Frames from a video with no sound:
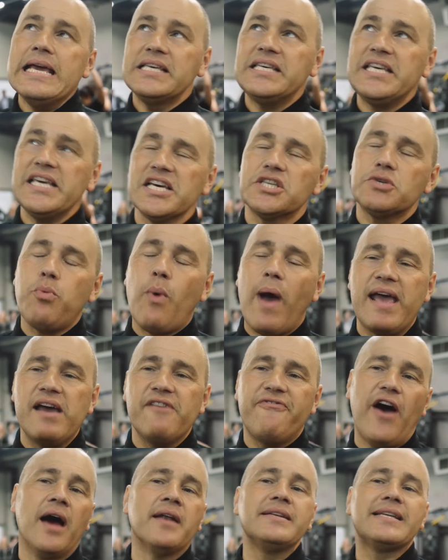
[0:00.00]
easiest way of
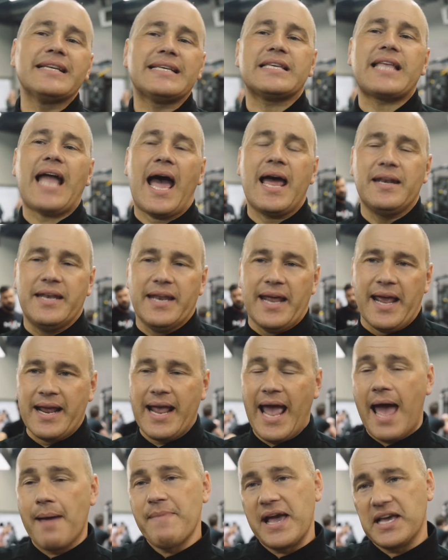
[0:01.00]
understanding
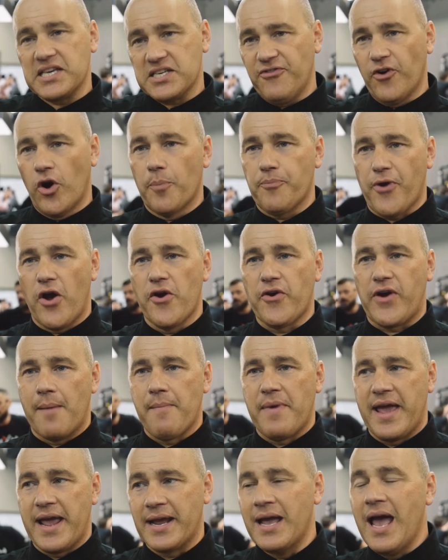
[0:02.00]
MX4
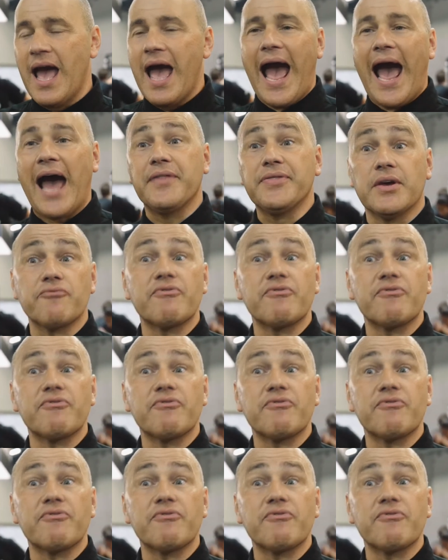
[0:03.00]
programming and the